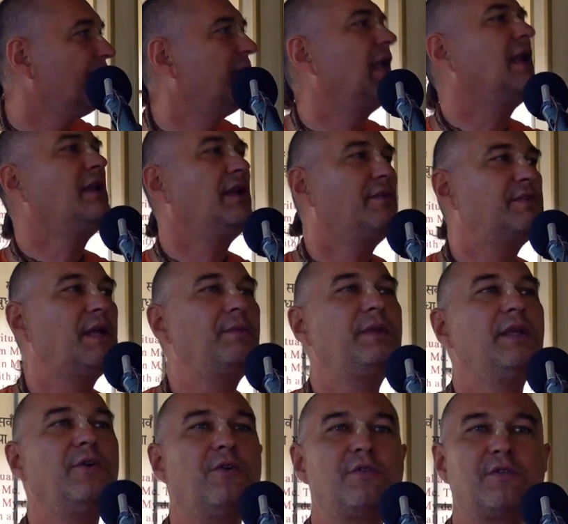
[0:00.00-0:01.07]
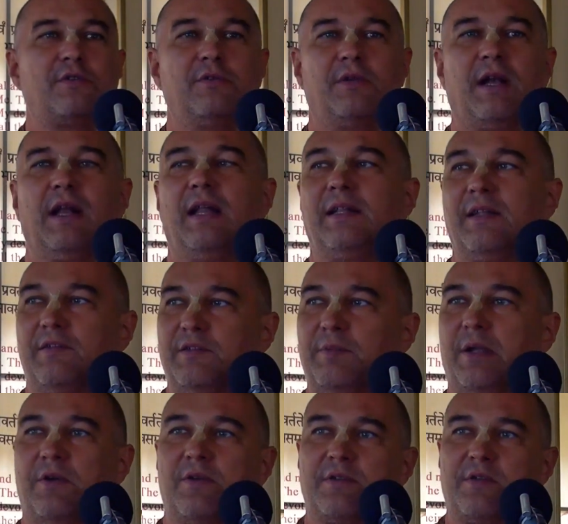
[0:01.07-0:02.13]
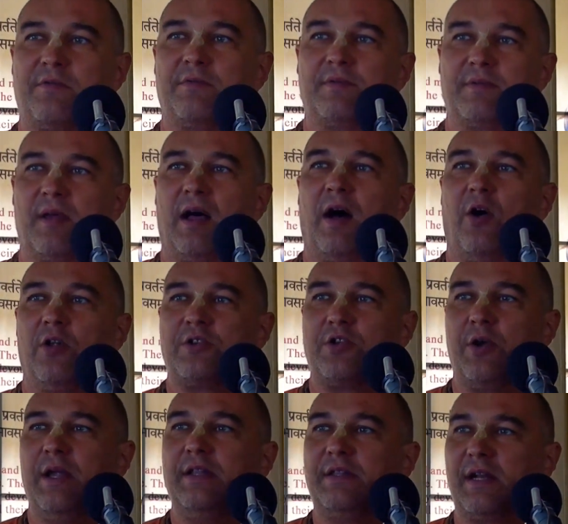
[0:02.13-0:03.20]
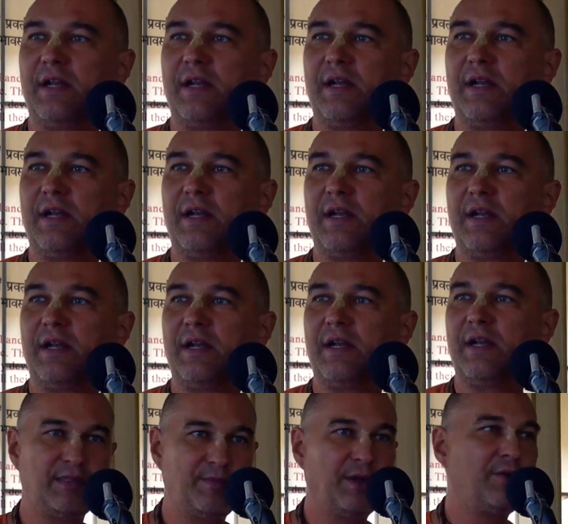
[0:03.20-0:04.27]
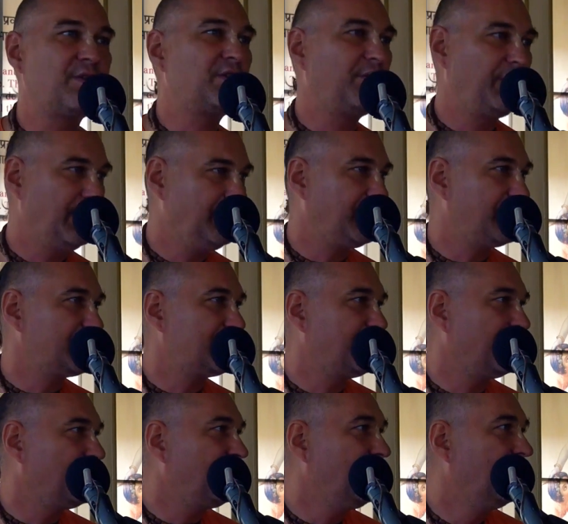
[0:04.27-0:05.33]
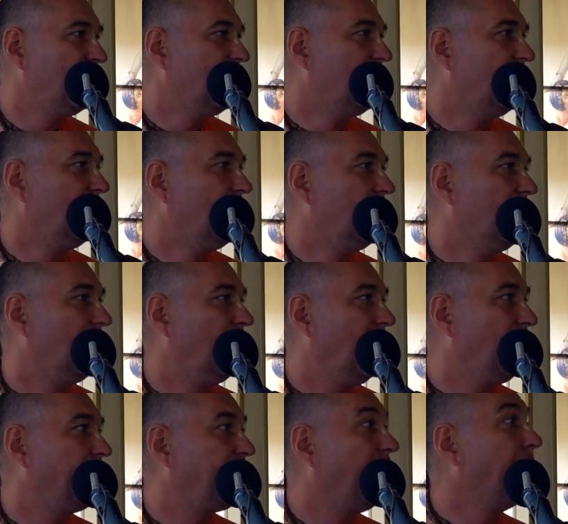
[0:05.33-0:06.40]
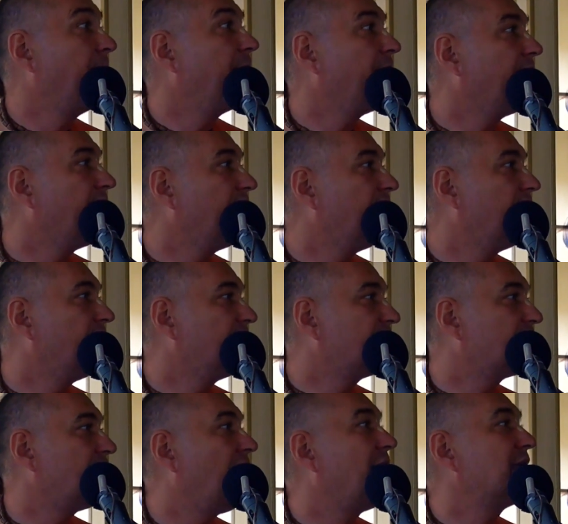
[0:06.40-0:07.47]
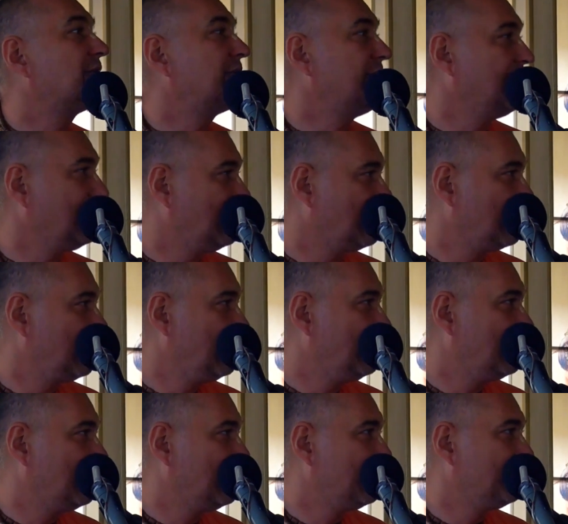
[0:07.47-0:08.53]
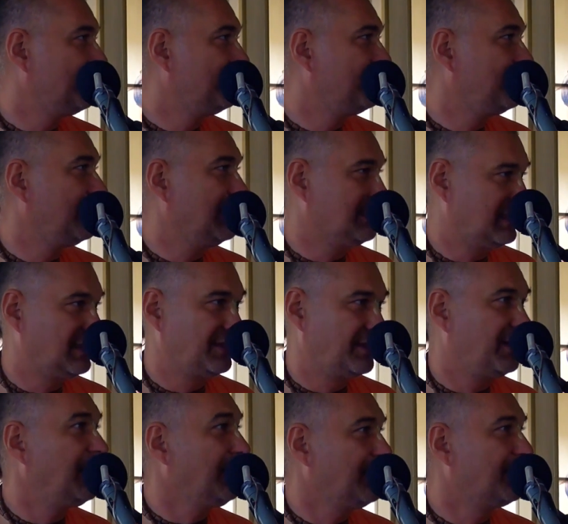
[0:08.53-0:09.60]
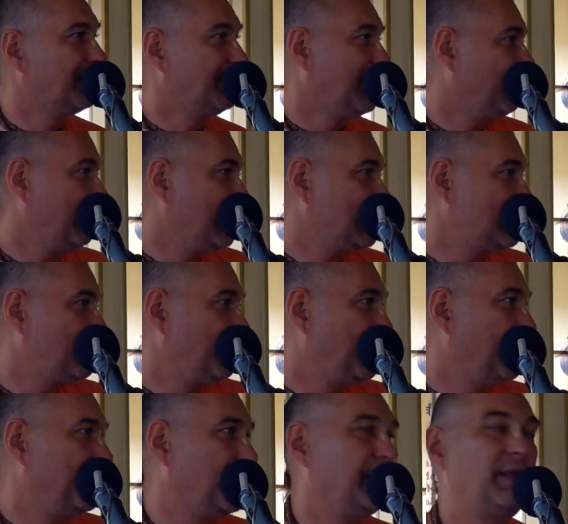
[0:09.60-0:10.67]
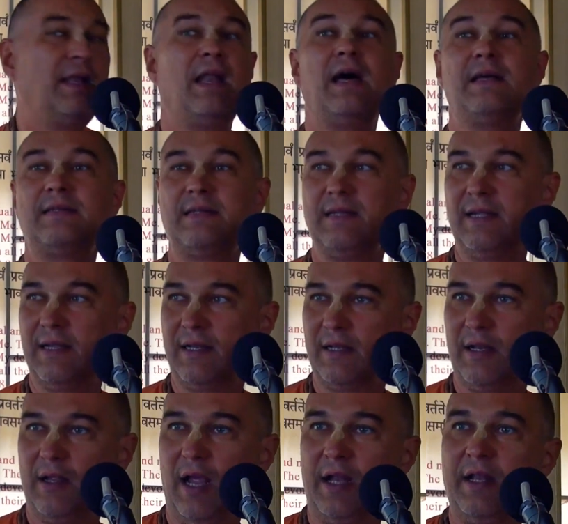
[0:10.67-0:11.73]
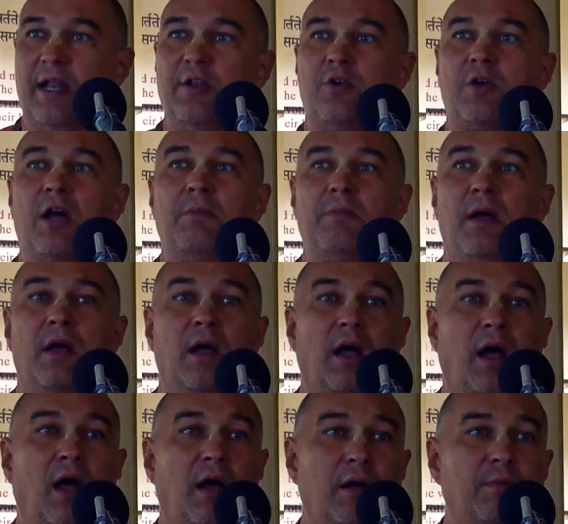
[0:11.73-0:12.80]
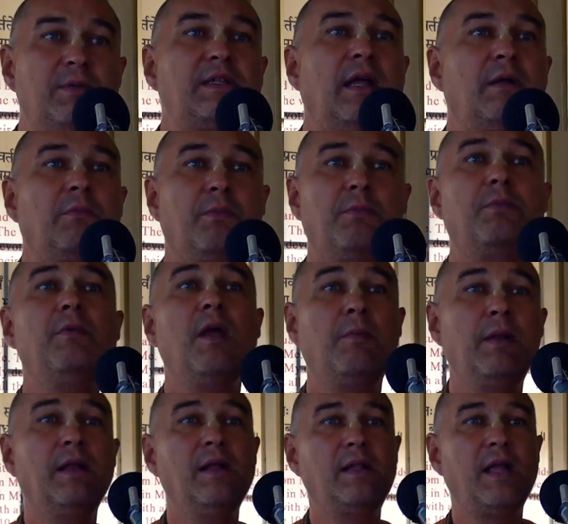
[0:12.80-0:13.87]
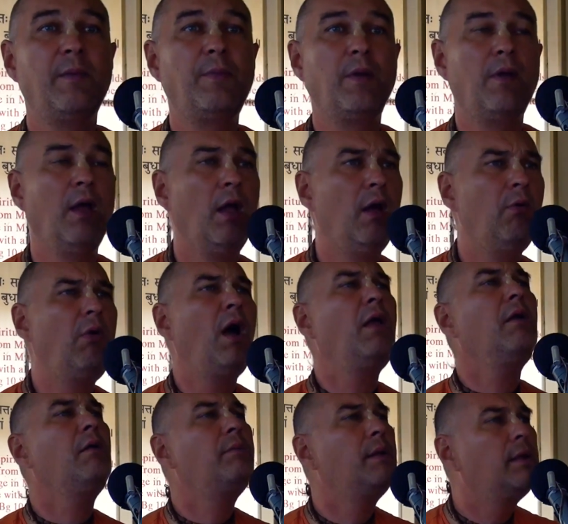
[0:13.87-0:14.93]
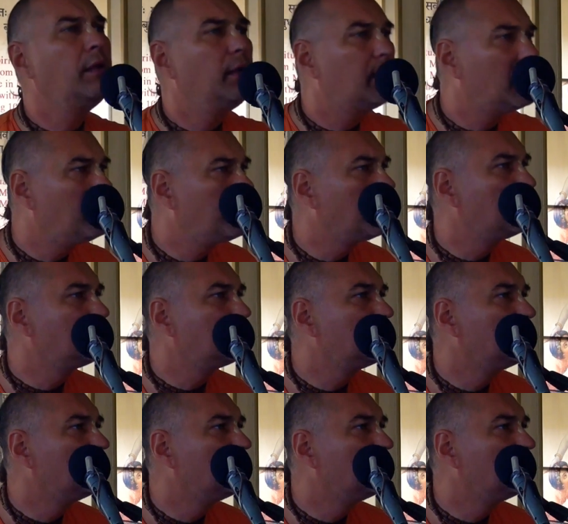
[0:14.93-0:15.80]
if something goes to relatives because of also interest or some friends because of interest, and temple is the last thing in the list, correct? Nowadays to people, the last thing. And then you come, sir, we are building temple. Why you are building temple?